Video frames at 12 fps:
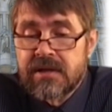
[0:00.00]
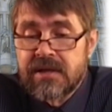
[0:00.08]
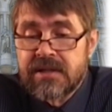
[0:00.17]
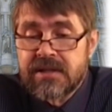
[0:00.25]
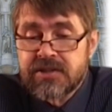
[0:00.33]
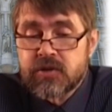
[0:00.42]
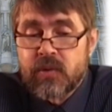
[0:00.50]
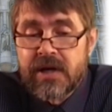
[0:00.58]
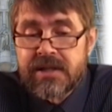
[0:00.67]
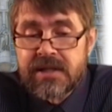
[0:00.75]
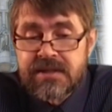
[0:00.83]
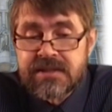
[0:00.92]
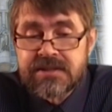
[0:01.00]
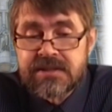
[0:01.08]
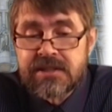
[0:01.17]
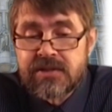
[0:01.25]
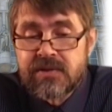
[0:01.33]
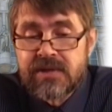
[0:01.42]
it is quite
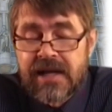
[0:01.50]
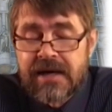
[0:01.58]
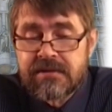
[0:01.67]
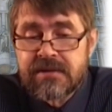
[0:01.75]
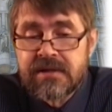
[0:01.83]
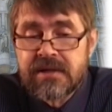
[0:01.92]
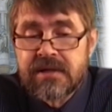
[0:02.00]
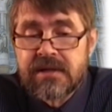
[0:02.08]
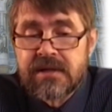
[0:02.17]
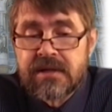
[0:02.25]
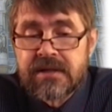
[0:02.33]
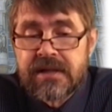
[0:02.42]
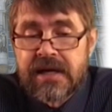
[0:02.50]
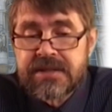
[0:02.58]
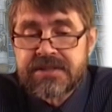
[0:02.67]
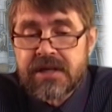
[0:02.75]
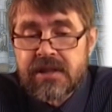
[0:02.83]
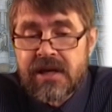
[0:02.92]
interesting to note that
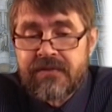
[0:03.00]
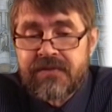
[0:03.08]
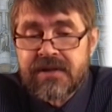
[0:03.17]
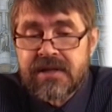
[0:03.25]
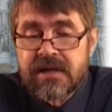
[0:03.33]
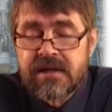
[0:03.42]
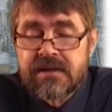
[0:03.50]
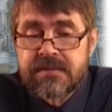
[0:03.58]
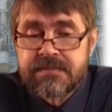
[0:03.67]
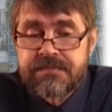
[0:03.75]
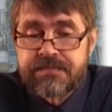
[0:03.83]
South Africa